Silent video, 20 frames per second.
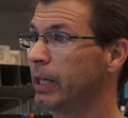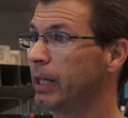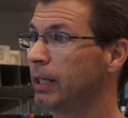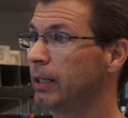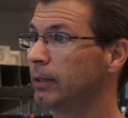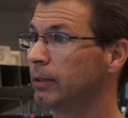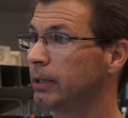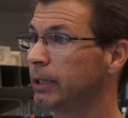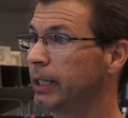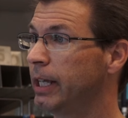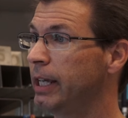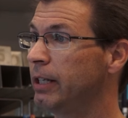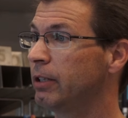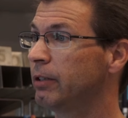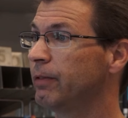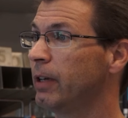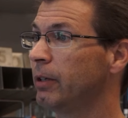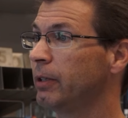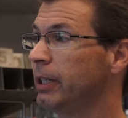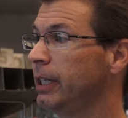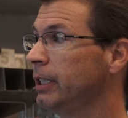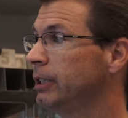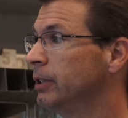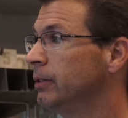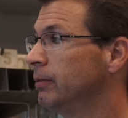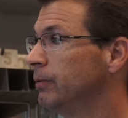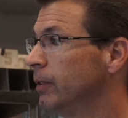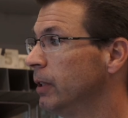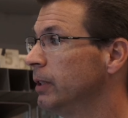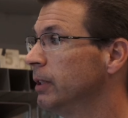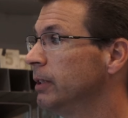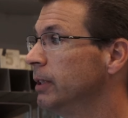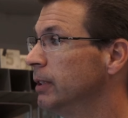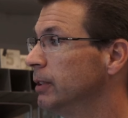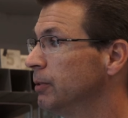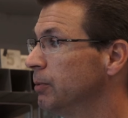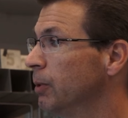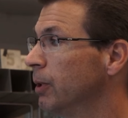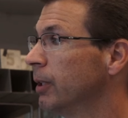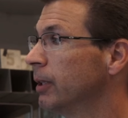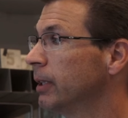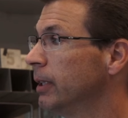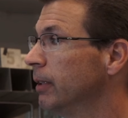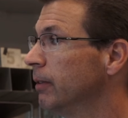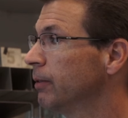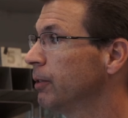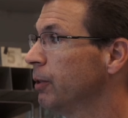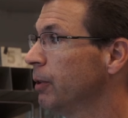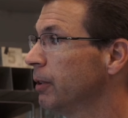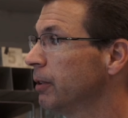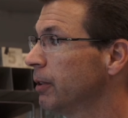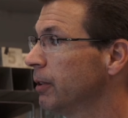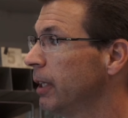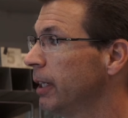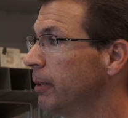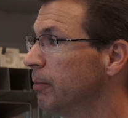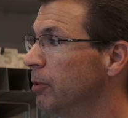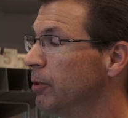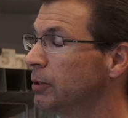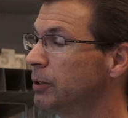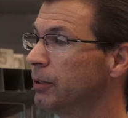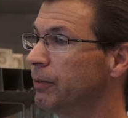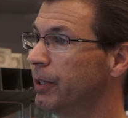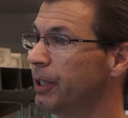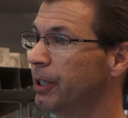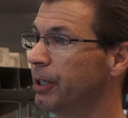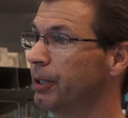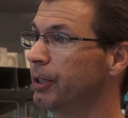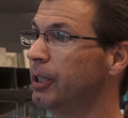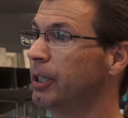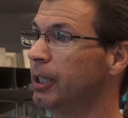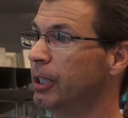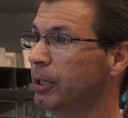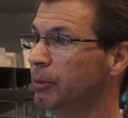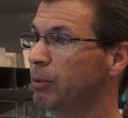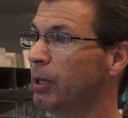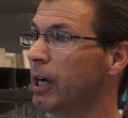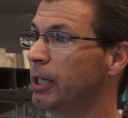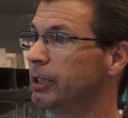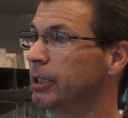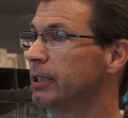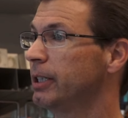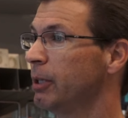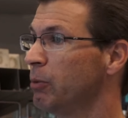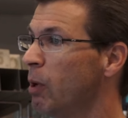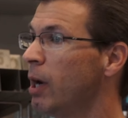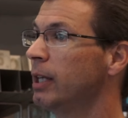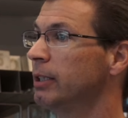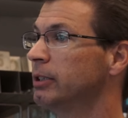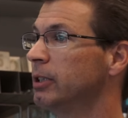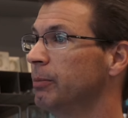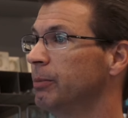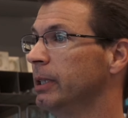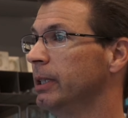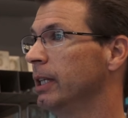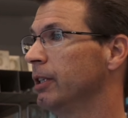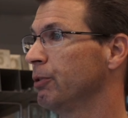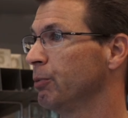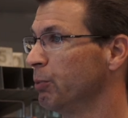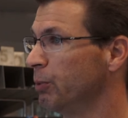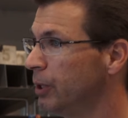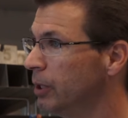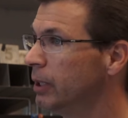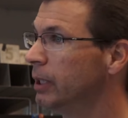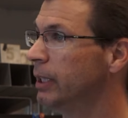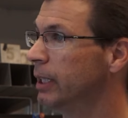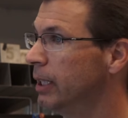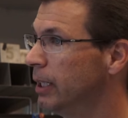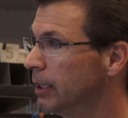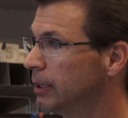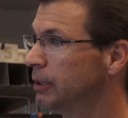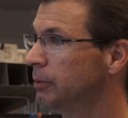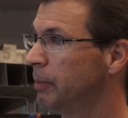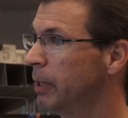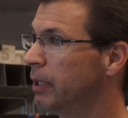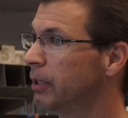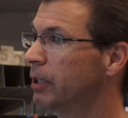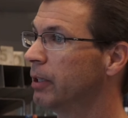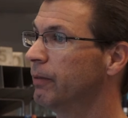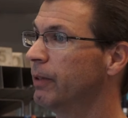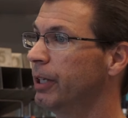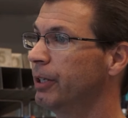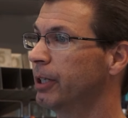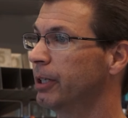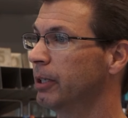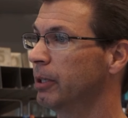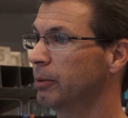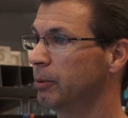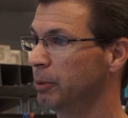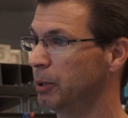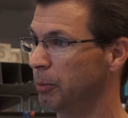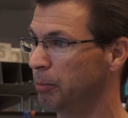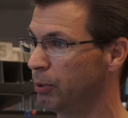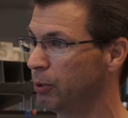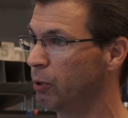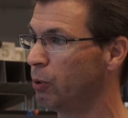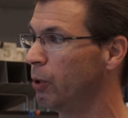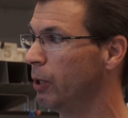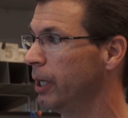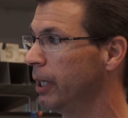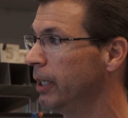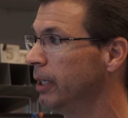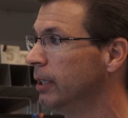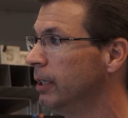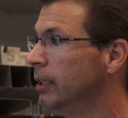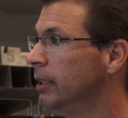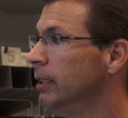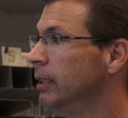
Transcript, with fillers: Yeah. The Gates Foundation funded this work, and of course, like most of their projects, they want something that's really inexpensive that you can deploy